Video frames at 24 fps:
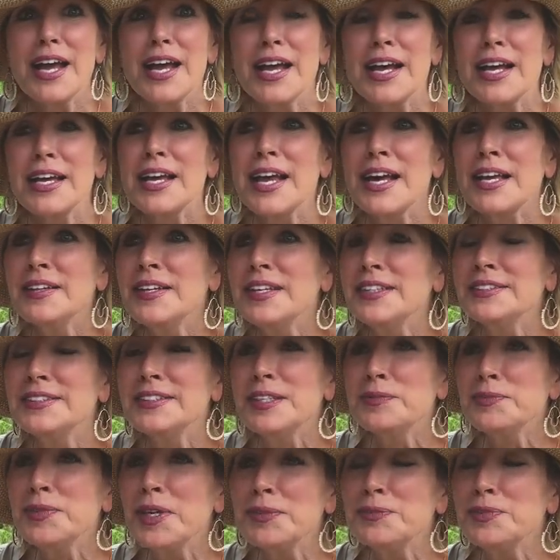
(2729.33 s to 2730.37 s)
And then
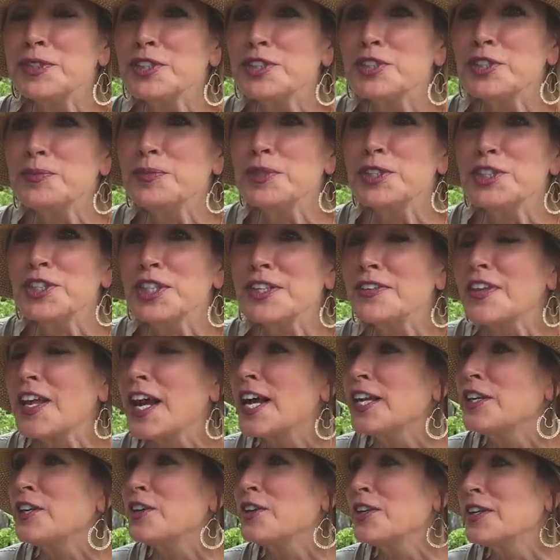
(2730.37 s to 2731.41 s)
sometimes there's music that
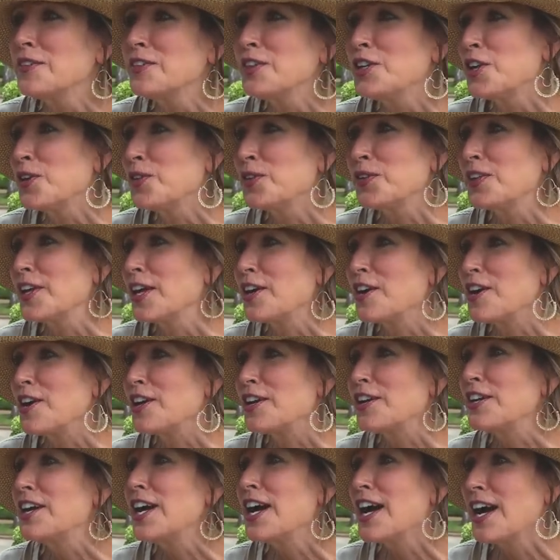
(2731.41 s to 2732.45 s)
I don't even know who they
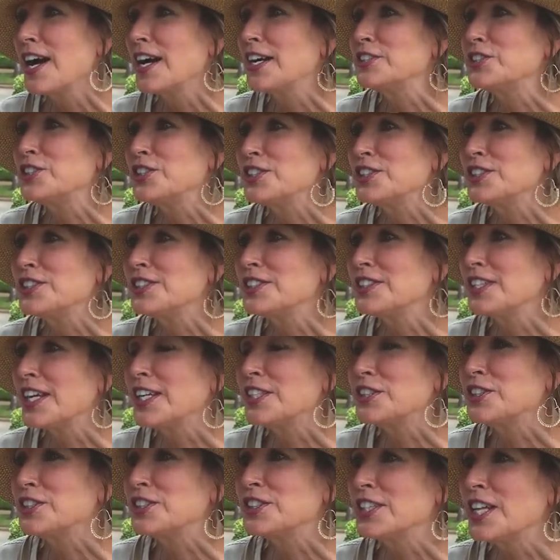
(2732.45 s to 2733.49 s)
are. I mm-hmm. just mm-hmm. I
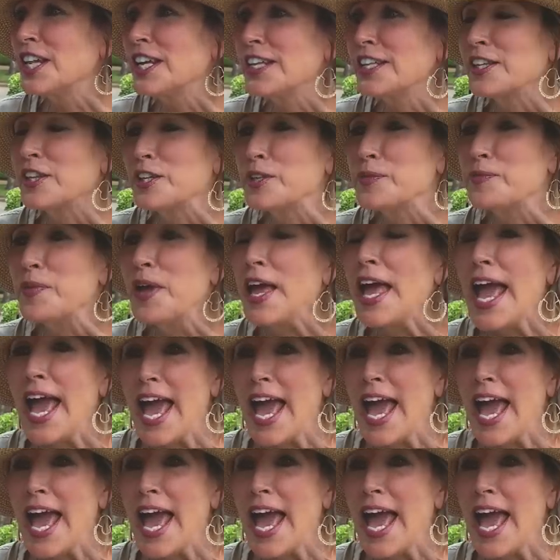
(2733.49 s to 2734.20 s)
just like them.